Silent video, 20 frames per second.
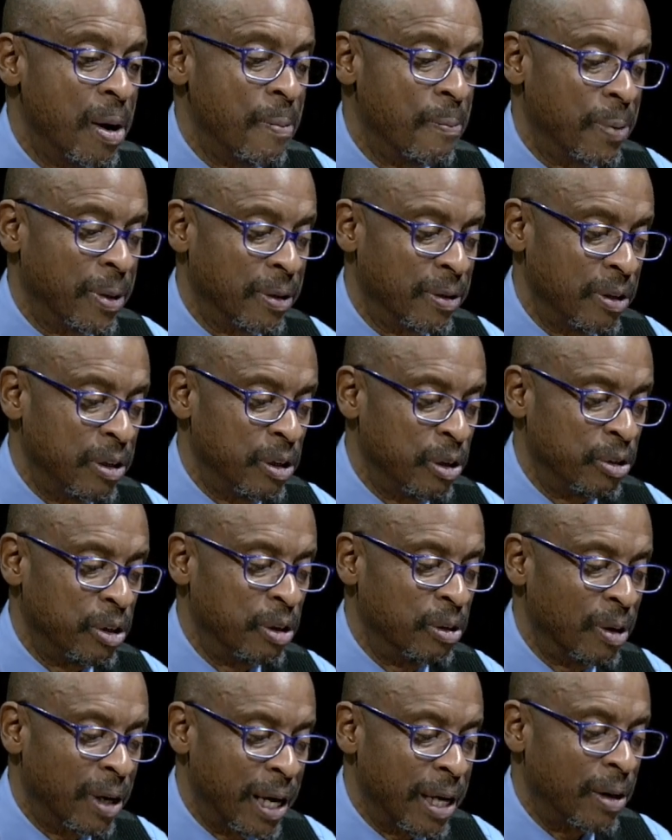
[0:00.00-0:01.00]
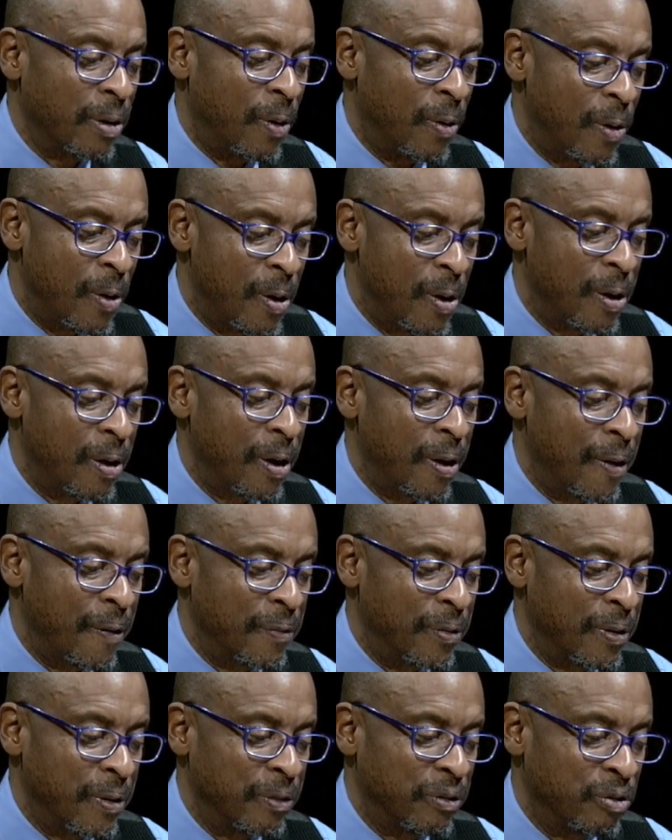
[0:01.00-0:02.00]
But, you know, you look at all
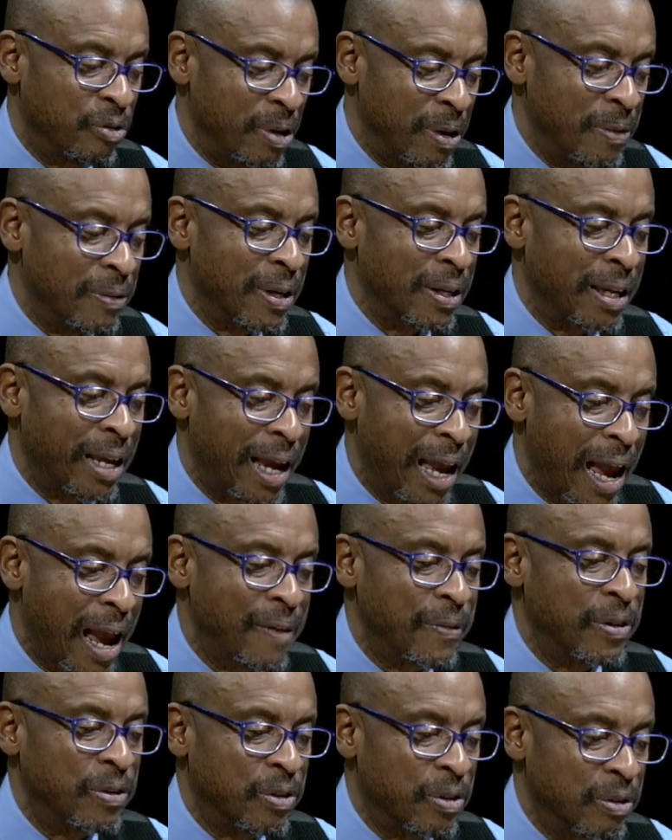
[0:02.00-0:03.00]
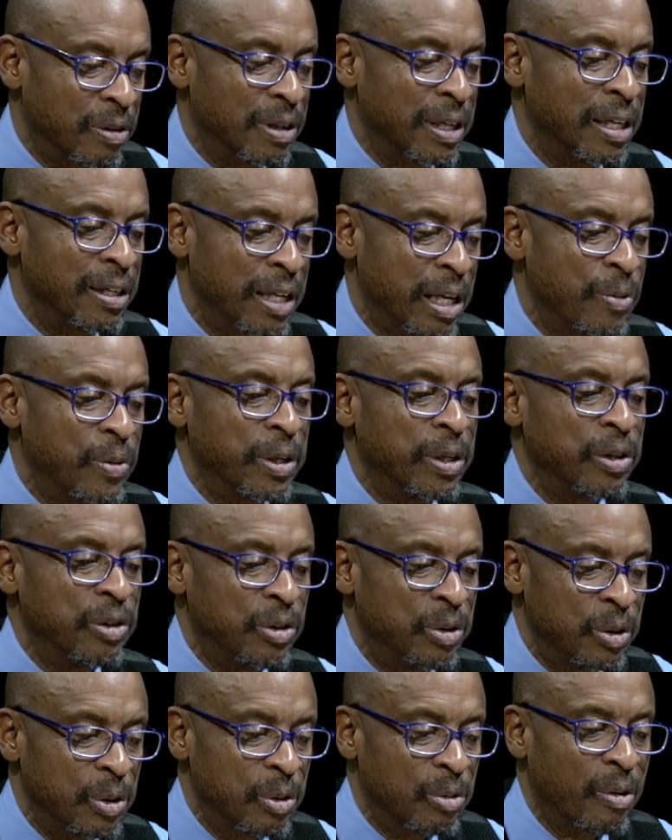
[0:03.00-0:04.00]
of the dreams that they have in terms of things they want to
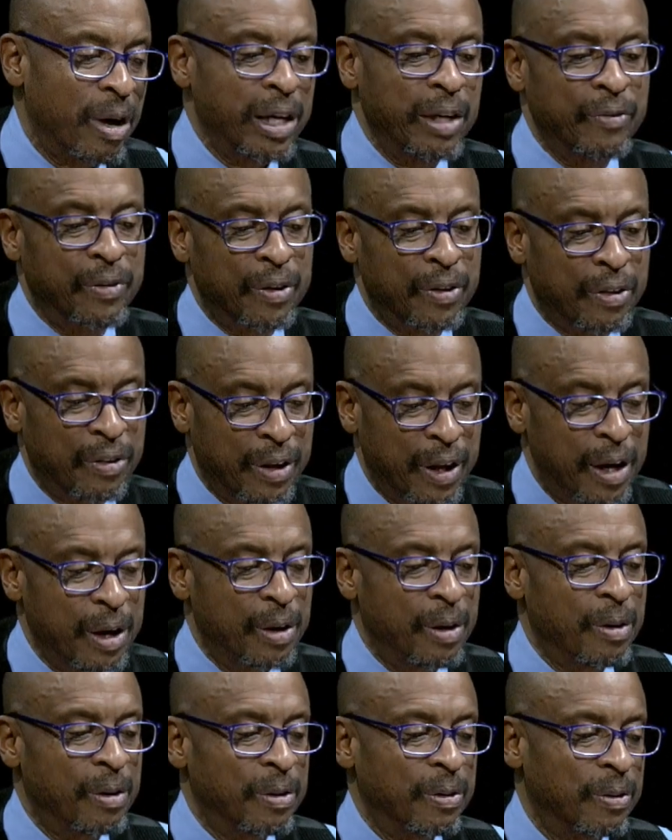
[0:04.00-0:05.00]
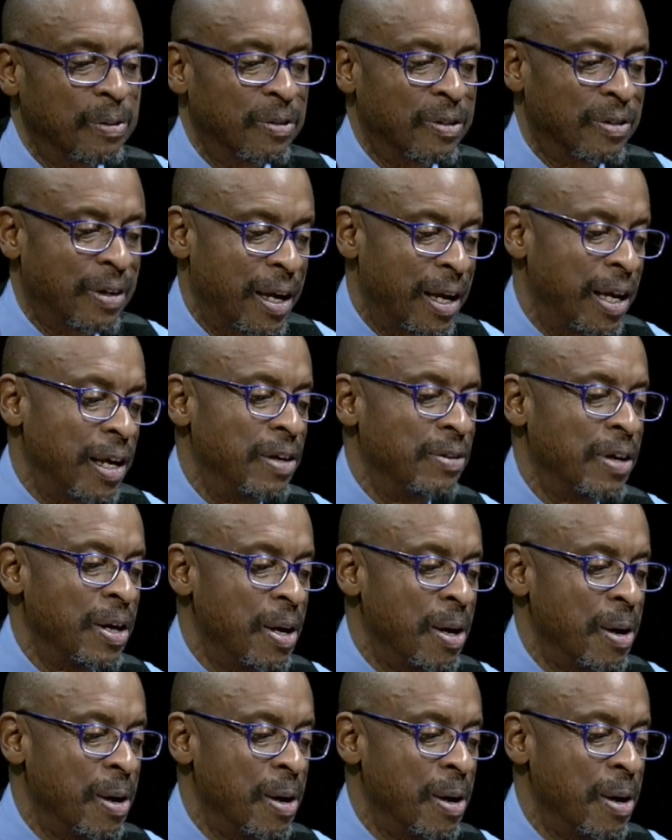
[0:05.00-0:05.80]
do, writing for the theater, stage,